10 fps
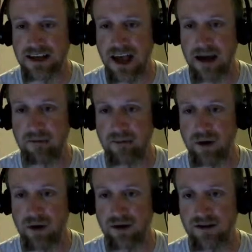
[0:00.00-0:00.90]
chat
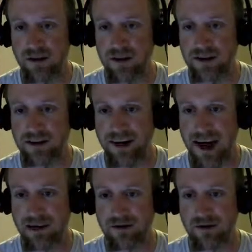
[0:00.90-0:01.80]
boards all the
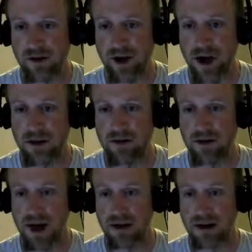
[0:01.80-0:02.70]
time and blah blah
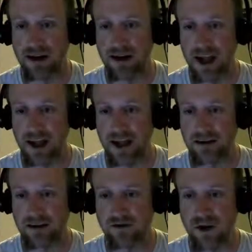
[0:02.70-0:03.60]
blah. My dad's a
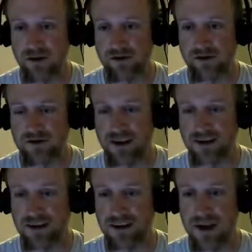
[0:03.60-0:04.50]
cross
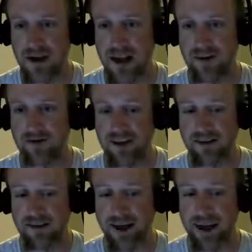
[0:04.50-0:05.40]
dressing
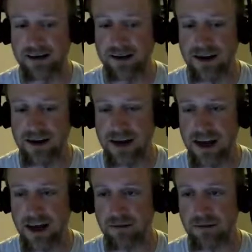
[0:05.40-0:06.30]
transvestite. Well,
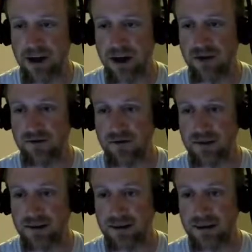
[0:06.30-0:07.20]
shut up, get over
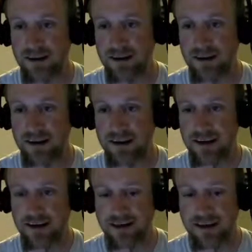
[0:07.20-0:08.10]
it.
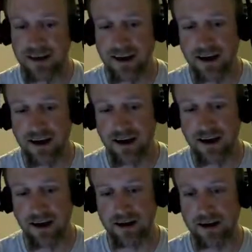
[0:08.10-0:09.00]
Ah.
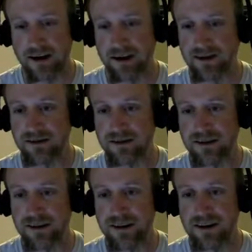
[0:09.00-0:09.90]
Uh,
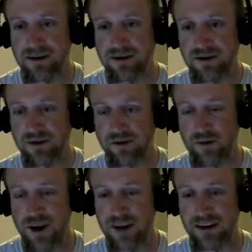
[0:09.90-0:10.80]
who's
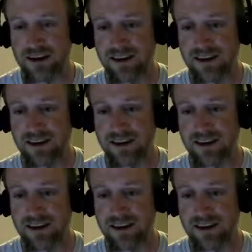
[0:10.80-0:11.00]
what?